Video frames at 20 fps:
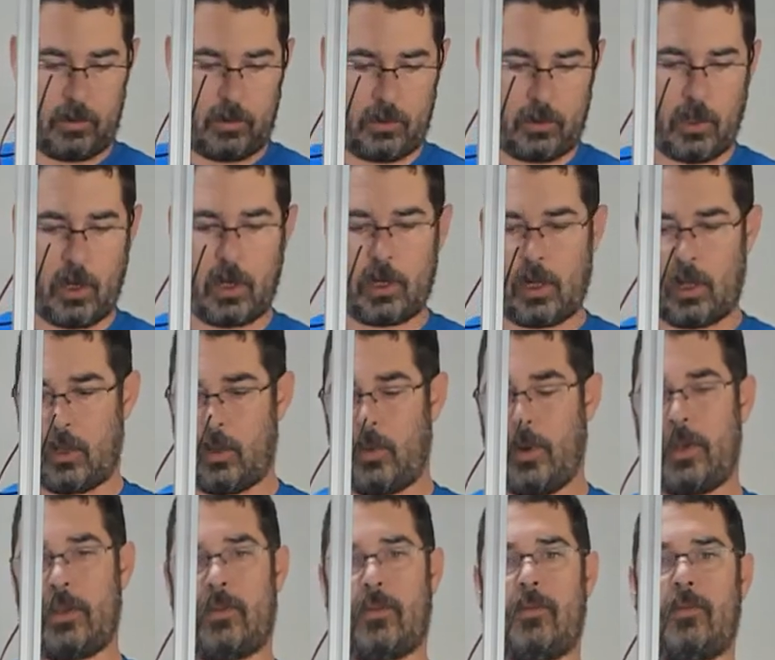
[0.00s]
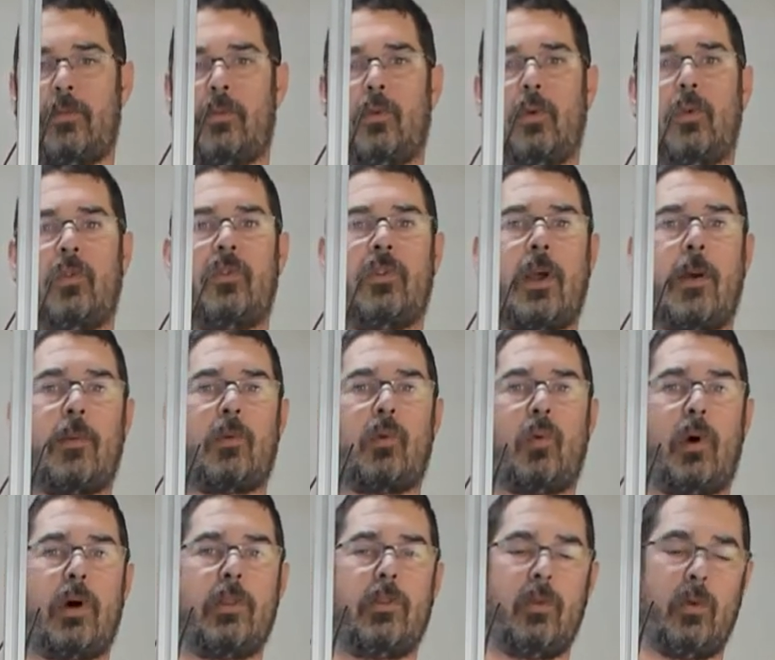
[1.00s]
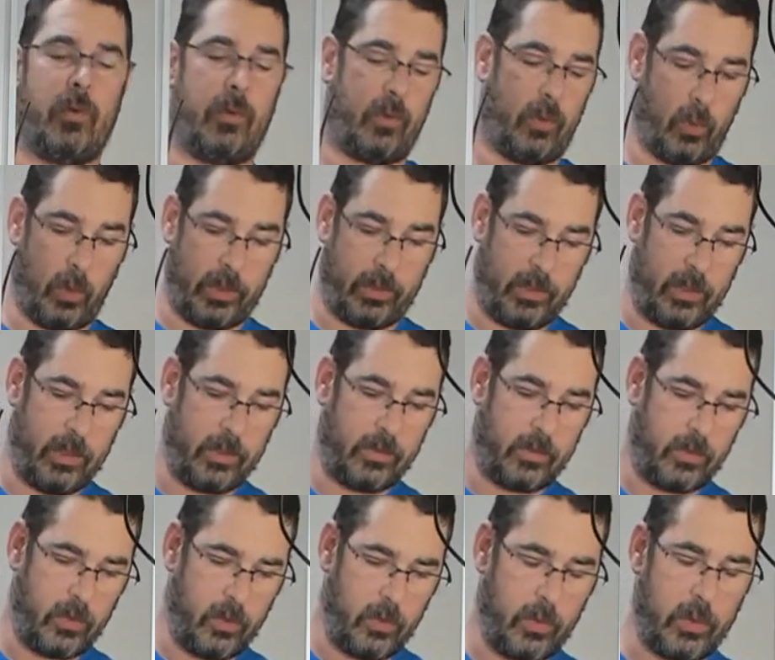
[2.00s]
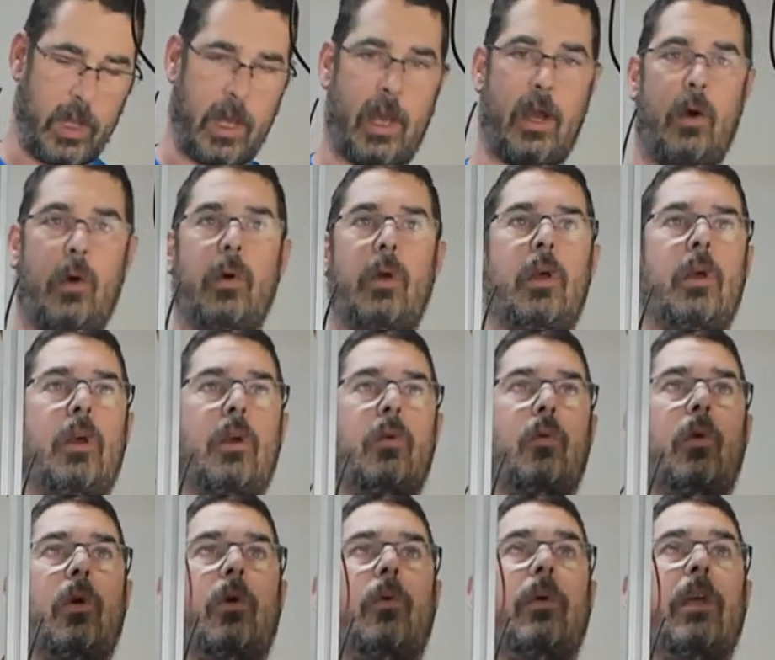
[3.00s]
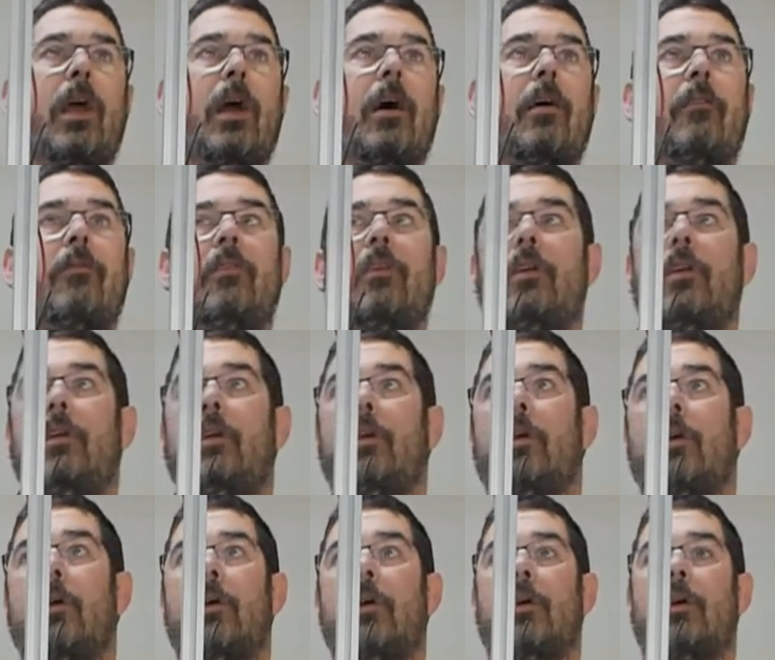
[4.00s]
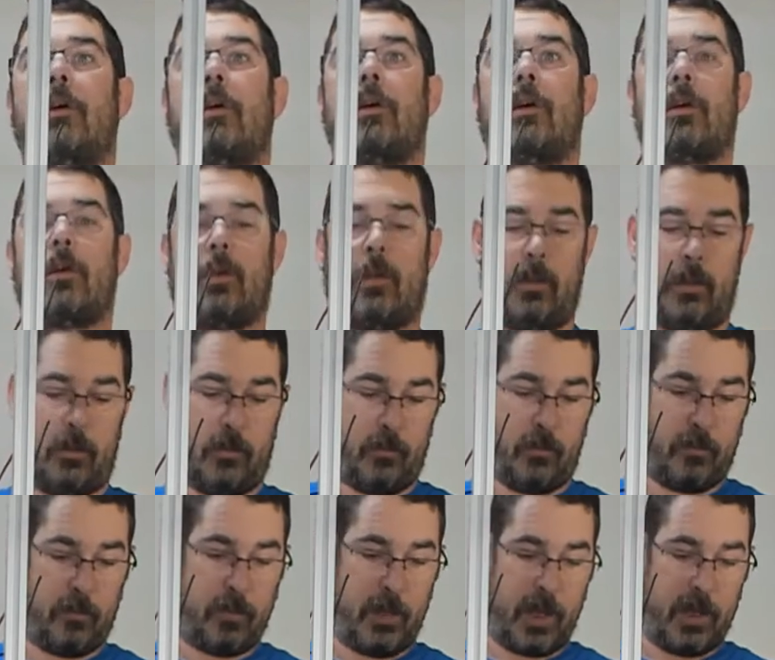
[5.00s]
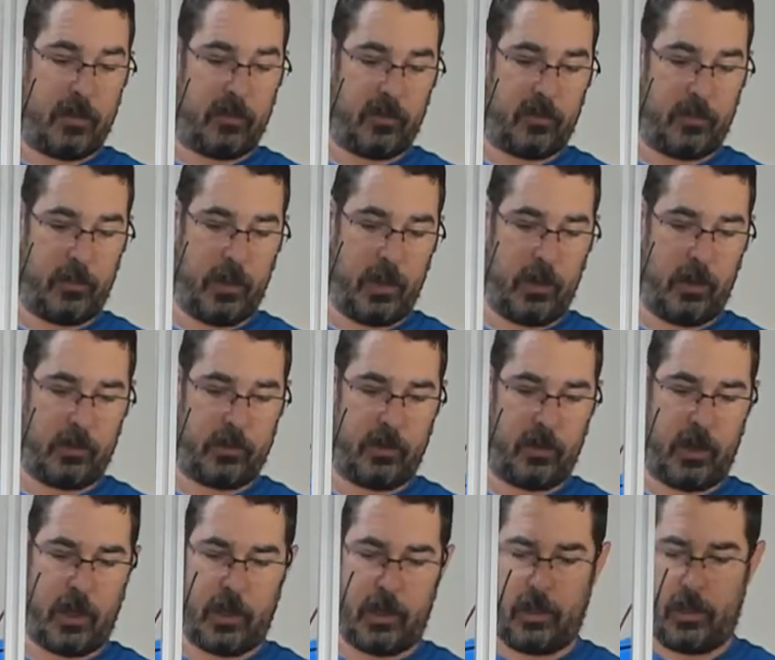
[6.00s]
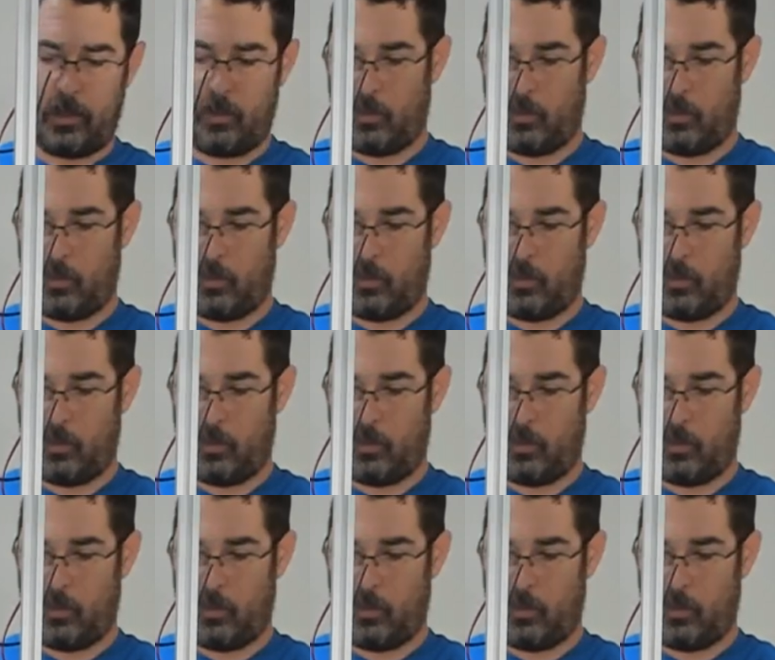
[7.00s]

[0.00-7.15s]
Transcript: gone all the way through steps 1 through 22 now, where we have the base built and the